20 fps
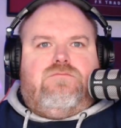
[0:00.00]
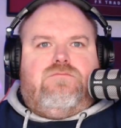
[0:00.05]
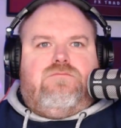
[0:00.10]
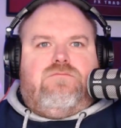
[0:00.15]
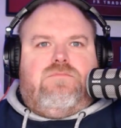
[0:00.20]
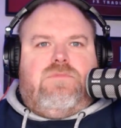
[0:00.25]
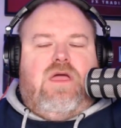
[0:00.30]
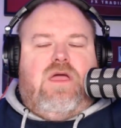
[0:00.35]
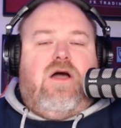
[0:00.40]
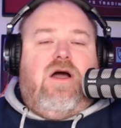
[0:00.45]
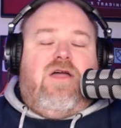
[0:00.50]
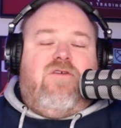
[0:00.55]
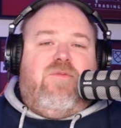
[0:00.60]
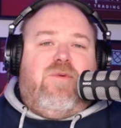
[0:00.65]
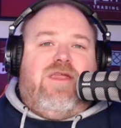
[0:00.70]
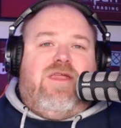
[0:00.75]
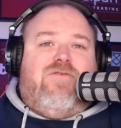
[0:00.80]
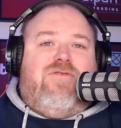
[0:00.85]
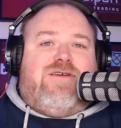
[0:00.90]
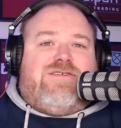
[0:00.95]
Hi,
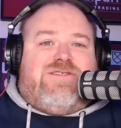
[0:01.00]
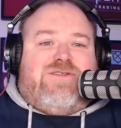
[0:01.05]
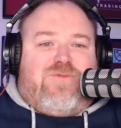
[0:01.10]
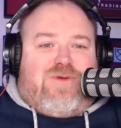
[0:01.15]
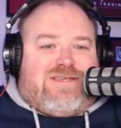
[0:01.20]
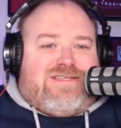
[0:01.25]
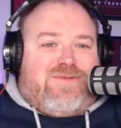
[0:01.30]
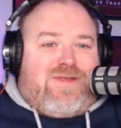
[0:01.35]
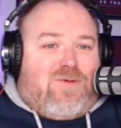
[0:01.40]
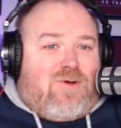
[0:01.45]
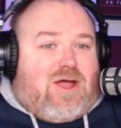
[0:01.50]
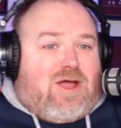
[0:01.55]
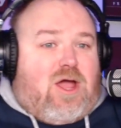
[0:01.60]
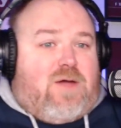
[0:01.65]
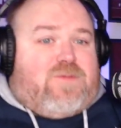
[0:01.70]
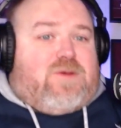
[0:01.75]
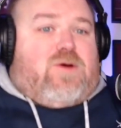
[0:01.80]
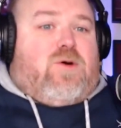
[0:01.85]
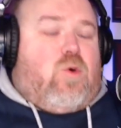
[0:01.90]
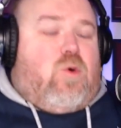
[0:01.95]
everybody. Russ from the Western Network. Hope
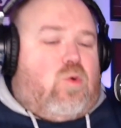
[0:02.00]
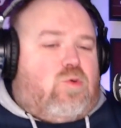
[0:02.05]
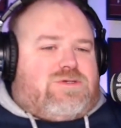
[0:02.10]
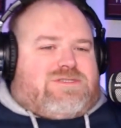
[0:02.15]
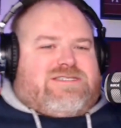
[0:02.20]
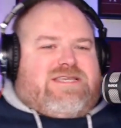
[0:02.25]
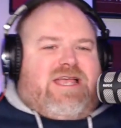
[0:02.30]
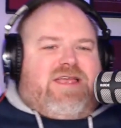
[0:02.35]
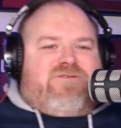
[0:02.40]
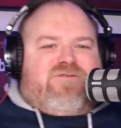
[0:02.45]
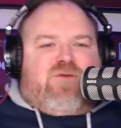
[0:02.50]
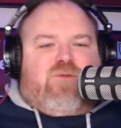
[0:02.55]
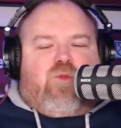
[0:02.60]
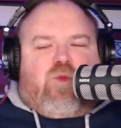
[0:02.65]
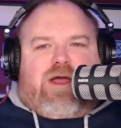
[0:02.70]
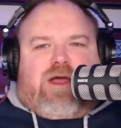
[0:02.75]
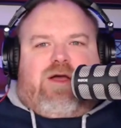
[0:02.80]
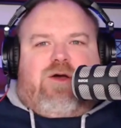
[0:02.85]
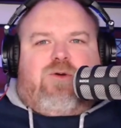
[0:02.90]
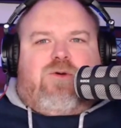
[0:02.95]
you're all safe and
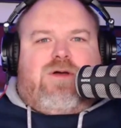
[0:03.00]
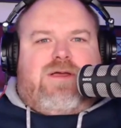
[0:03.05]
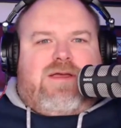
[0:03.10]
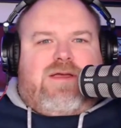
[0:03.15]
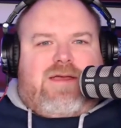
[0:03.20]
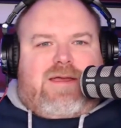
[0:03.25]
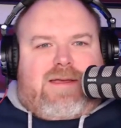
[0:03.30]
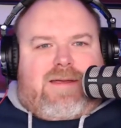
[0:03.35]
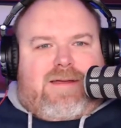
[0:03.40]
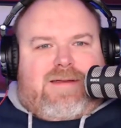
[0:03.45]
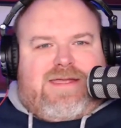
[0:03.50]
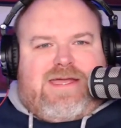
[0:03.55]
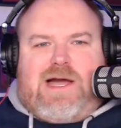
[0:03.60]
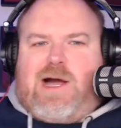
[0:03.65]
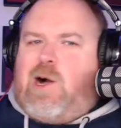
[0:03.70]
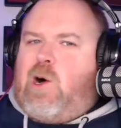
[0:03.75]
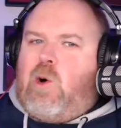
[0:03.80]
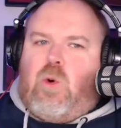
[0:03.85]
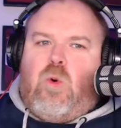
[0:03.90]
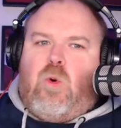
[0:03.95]
well.
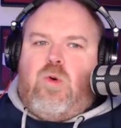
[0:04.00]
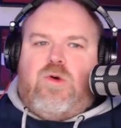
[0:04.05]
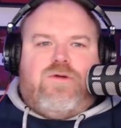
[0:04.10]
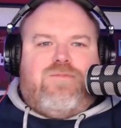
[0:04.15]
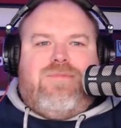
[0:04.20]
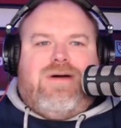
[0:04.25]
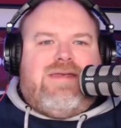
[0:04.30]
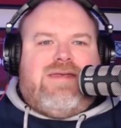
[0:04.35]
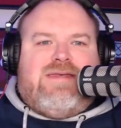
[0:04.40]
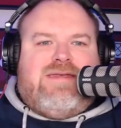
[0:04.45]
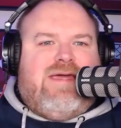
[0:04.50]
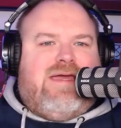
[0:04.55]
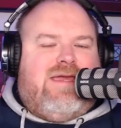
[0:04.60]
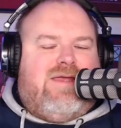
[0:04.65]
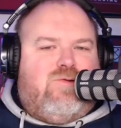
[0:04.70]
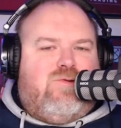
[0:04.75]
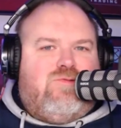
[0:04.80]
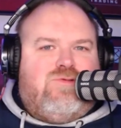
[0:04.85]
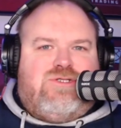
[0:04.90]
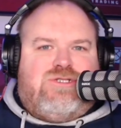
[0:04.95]
Cold Monday
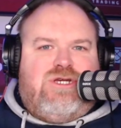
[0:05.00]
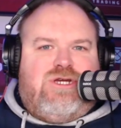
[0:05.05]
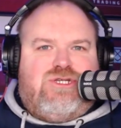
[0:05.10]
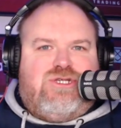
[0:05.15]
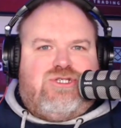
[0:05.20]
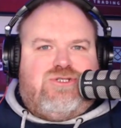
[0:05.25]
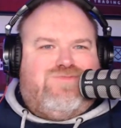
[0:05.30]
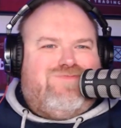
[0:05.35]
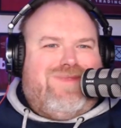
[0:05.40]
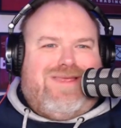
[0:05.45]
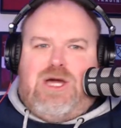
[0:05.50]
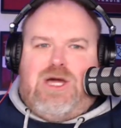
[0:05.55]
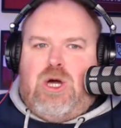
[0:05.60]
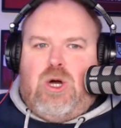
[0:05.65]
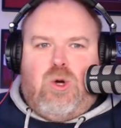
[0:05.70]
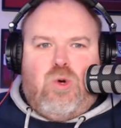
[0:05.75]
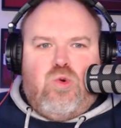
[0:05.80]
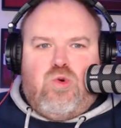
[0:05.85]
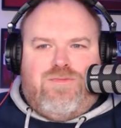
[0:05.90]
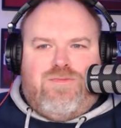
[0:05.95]
in Hornchurch.
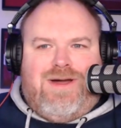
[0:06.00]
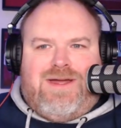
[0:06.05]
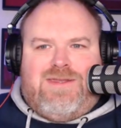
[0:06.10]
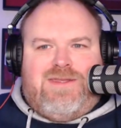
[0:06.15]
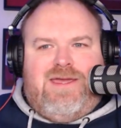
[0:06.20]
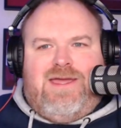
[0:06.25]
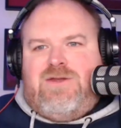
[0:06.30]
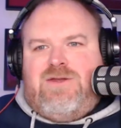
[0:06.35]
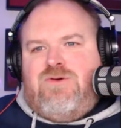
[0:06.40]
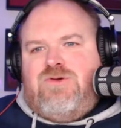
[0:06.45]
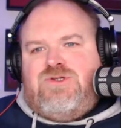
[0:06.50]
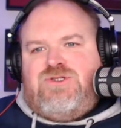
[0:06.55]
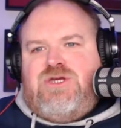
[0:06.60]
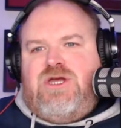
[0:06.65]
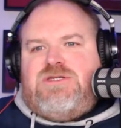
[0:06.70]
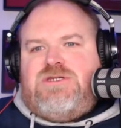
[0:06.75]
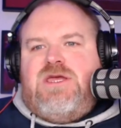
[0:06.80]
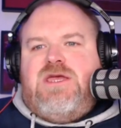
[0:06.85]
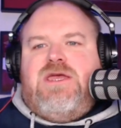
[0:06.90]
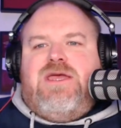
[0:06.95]
Cold Monday in
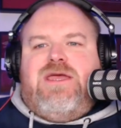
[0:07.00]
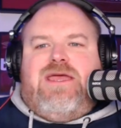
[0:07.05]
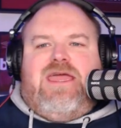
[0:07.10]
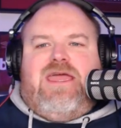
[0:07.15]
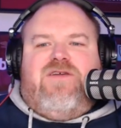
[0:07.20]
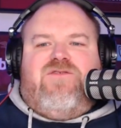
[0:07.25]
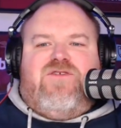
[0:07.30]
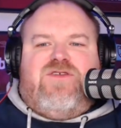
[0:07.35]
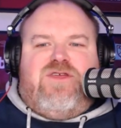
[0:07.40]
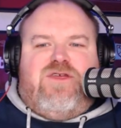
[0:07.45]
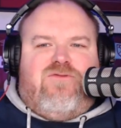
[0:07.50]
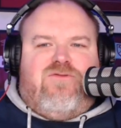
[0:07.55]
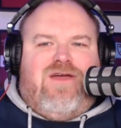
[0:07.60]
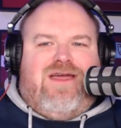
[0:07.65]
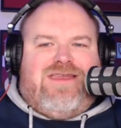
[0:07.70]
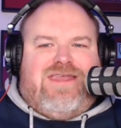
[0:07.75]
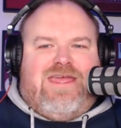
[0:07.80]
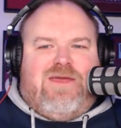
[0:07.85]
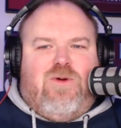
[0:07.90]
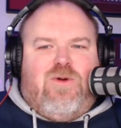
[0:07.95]
Hornchurch. If you're new
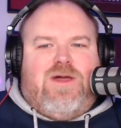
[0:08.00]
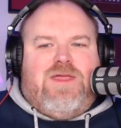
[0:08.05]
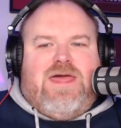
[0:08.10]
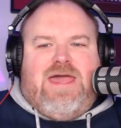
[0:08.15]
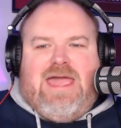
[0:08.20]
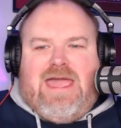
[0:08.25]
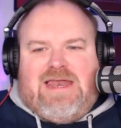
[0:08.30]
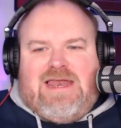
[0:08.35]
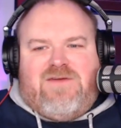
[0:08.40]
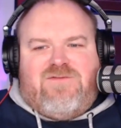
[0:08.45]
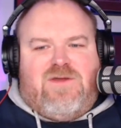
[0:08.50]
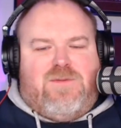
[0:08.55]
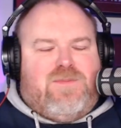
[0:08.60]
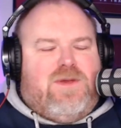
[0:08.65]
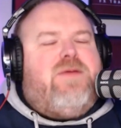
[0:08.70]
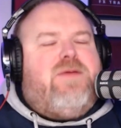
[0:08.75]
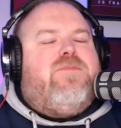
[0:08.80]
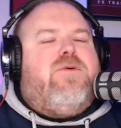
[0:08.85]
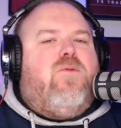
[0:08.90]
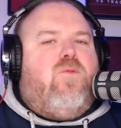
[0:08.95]
around here, where the hell have you
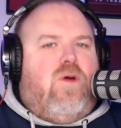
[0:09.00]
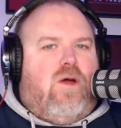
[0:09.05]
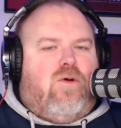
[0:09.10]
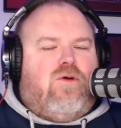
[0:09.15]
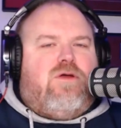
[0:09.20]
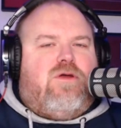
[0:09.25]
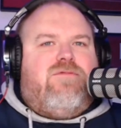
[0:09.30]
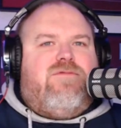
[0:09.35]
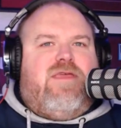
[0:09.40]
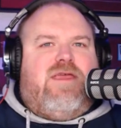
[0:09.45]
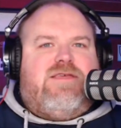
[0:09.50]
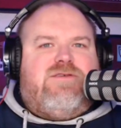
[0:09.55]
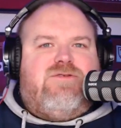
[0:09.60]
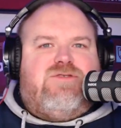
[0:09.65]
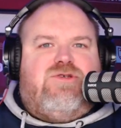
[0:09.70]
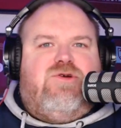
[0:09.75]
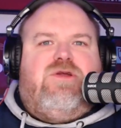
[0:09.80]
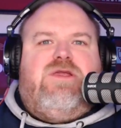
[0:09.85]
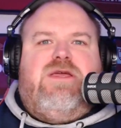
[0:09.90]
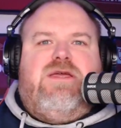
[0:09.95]
been? But welcome. Thanks for
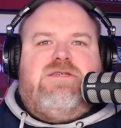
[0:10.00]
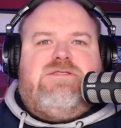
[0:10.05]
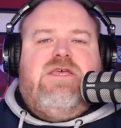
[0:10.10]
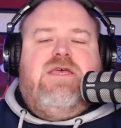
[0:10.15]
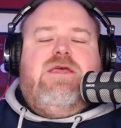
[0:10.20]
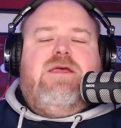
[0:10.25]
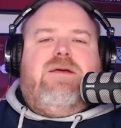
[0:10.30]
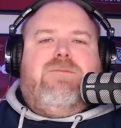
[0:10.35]
joining us.